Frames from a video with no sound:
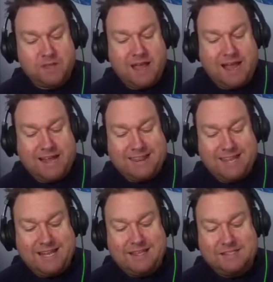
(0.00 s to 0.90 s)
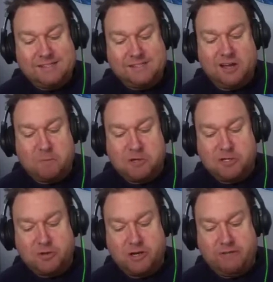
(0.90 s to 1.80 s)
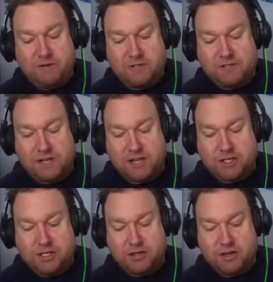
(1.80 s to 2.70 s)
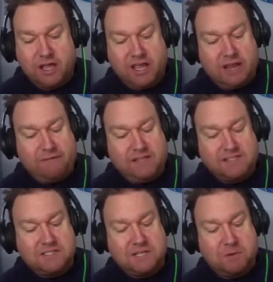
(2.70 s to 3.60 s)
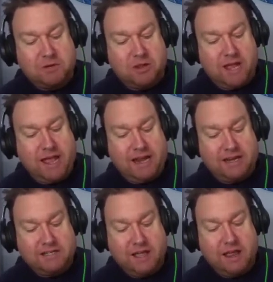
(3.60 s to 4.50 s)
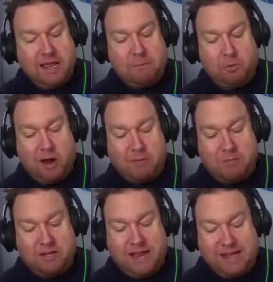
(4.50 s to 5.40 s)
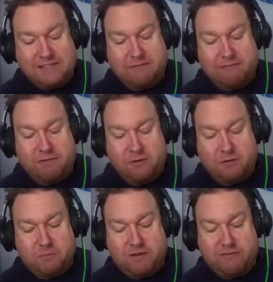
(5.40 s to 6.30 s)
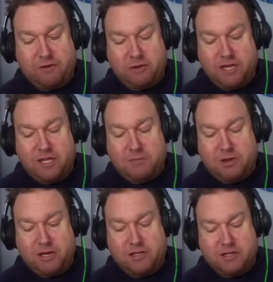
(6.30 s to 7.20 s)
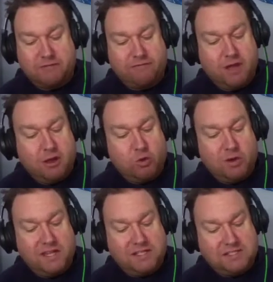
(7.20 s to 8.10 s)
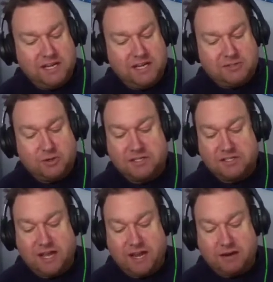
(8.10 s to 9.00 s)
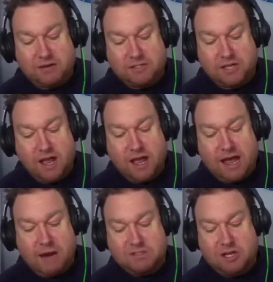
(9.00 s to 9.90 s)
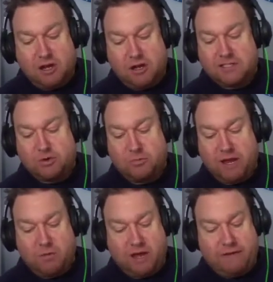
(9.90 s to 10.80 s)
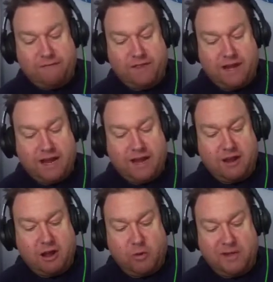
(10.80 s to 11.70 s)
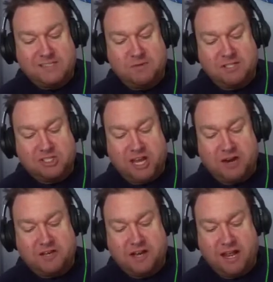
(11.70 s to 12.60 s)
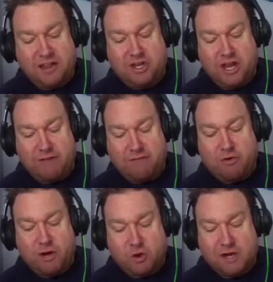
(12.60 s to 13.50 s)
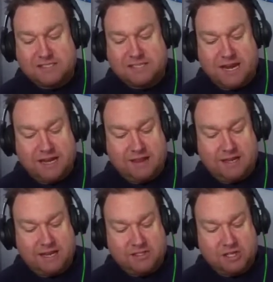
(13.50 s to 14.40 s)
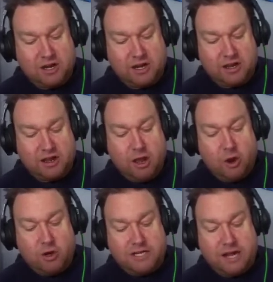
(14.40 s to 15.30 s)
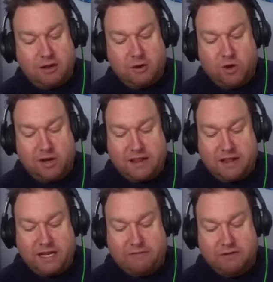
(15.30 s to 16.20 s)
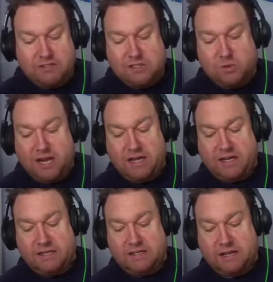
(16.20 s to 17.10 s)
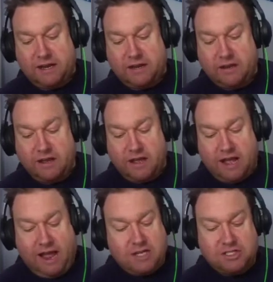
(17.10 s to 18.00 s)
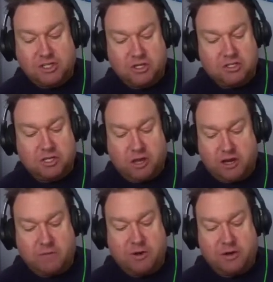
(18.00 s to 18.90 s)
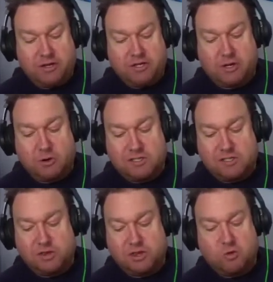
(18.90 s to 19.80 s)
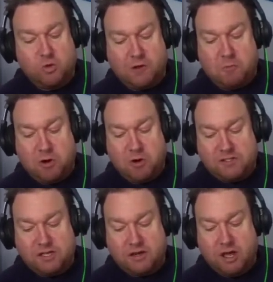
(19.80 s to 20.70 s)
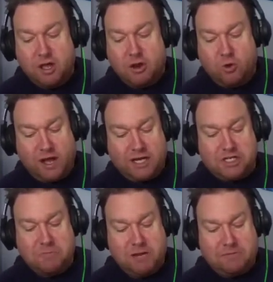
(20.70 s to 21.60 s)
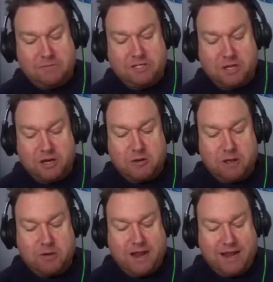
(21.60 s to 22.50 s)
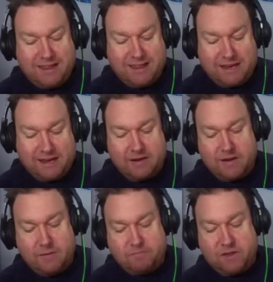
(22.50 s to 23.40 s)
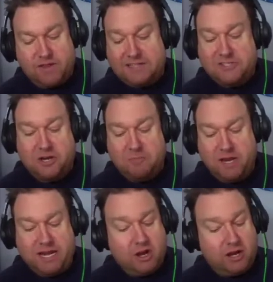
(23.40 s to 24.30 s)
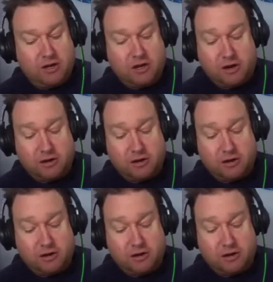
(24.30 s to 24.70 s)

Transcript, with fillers: I think this is an opportunity for discussion. If he's a typical addict, he probably hasn't full, been fully communicative with his needs or desires. I was honest with my wife that I had always been scared to death to ever request anything exotic or tell her what I liked versus what I didn't like. I just couldn't talk about intercourse with the one person who I should be able to talk about anything. That's on me, not her.